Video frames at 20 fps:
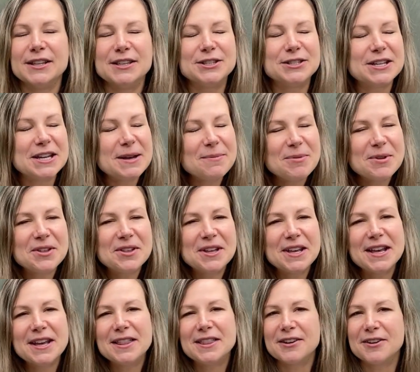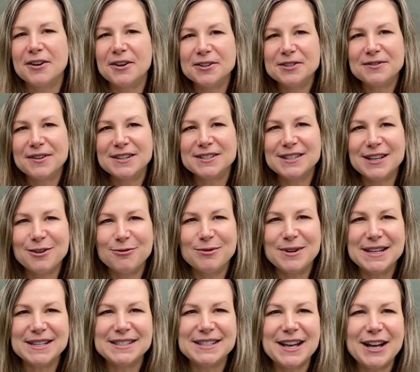Typically, the cultivars that
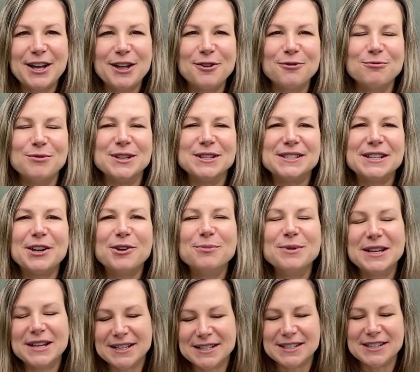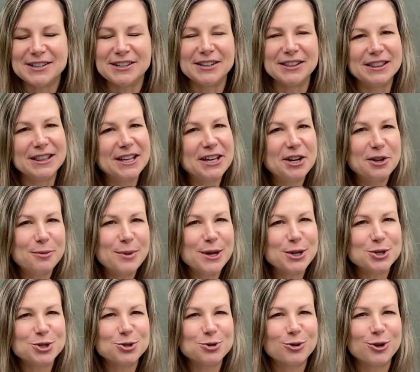we sell because they're a little
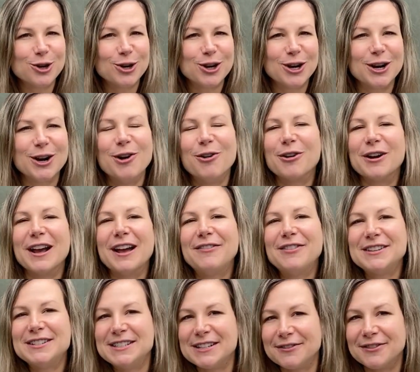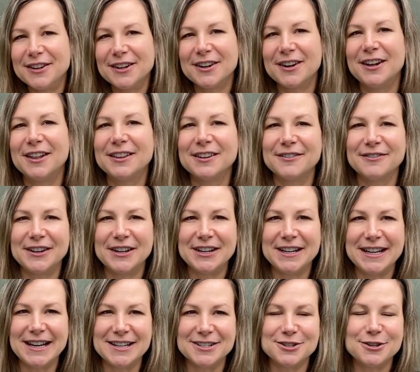bit shorter or have a different color
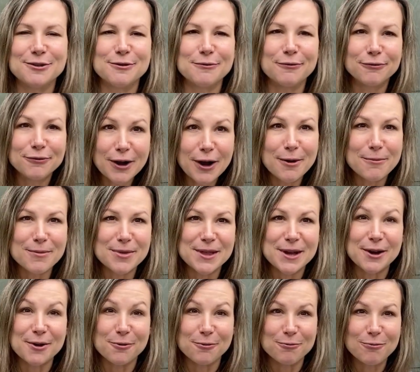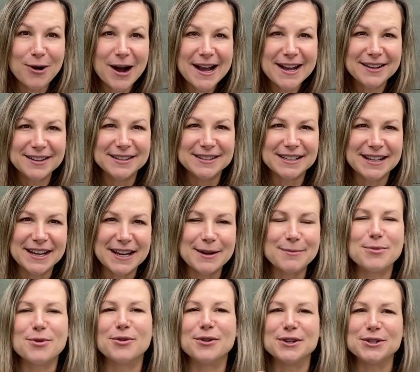variation from their wild
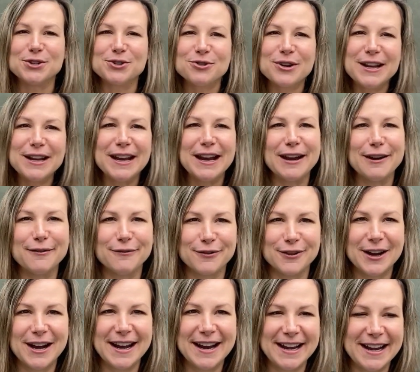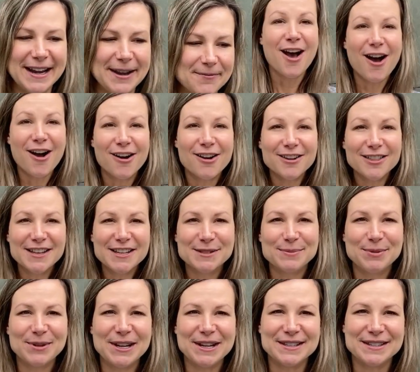type or straight native variety. Are these
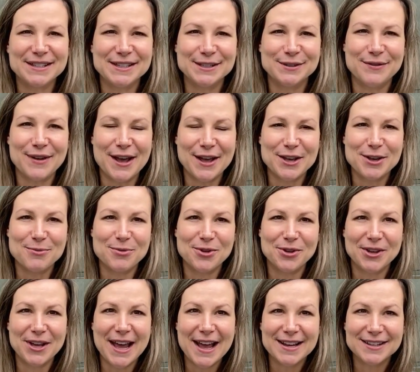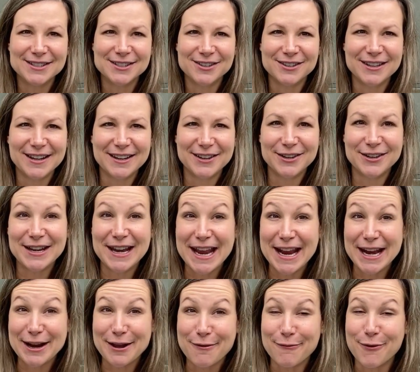plants as valuable as their
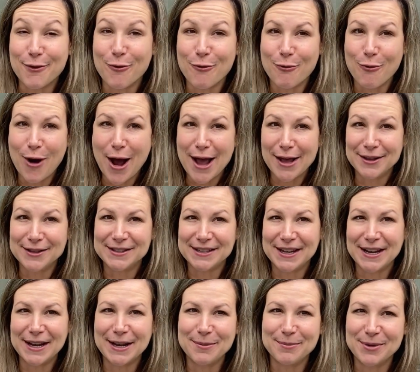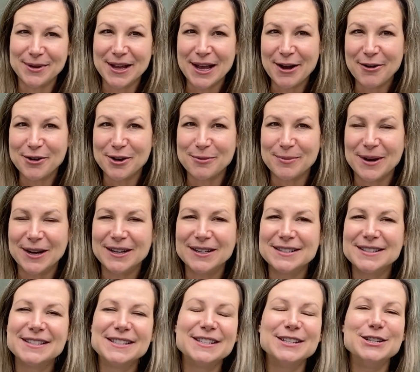native wild type
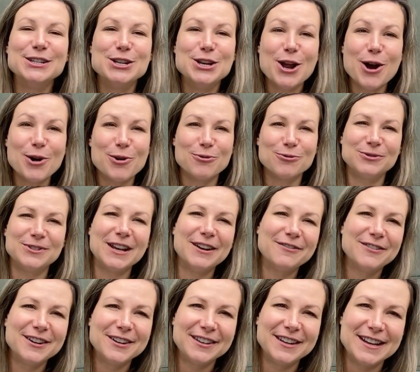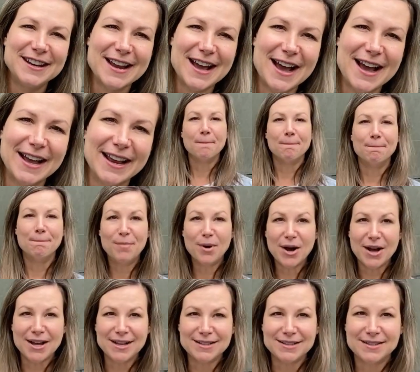counterparts? No, definitely not.
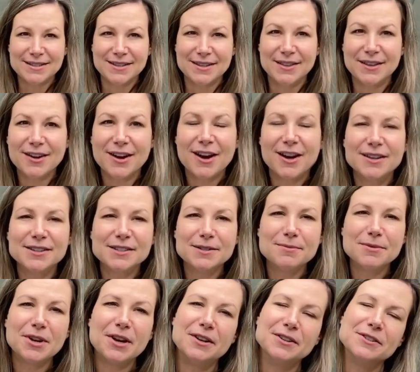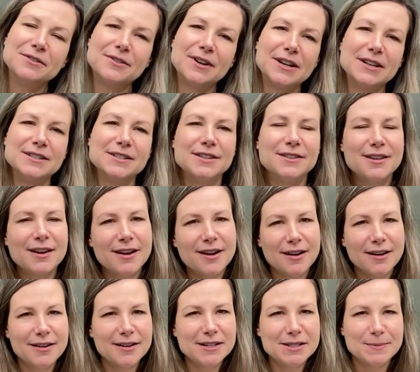But there are some cultivars that
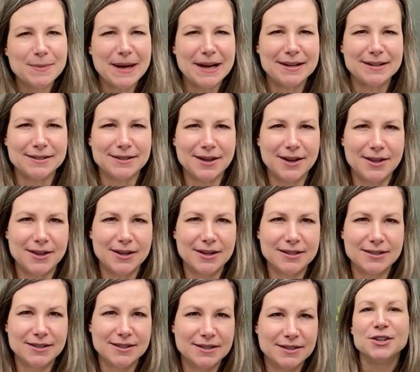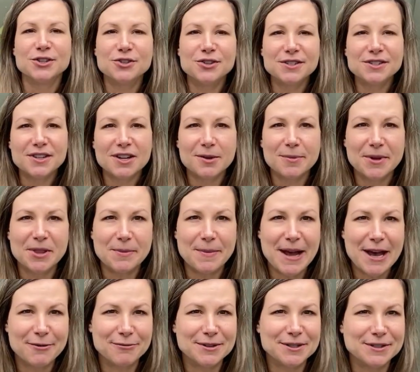aren't as bad as others. So let's talk about the
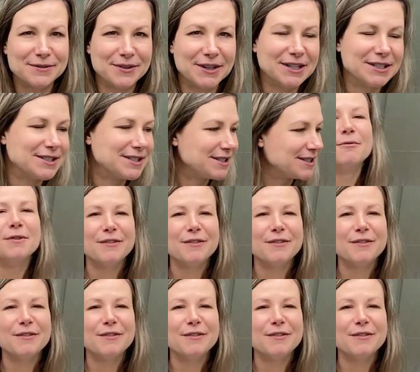bad ones first.